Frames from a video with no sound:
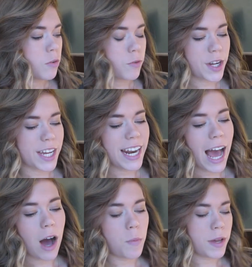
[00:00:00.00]
freaking
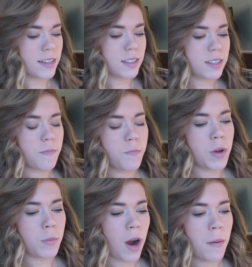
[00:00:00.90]
out because
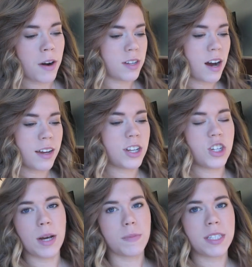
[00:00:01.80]
we brought our dog
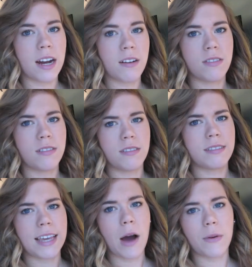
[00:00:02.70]
Gidget upstairs to
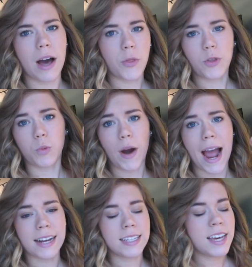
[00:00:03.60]
scout out the
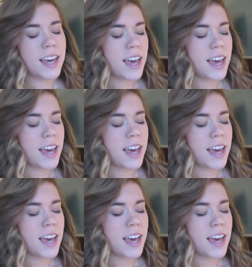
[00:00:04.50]
rat.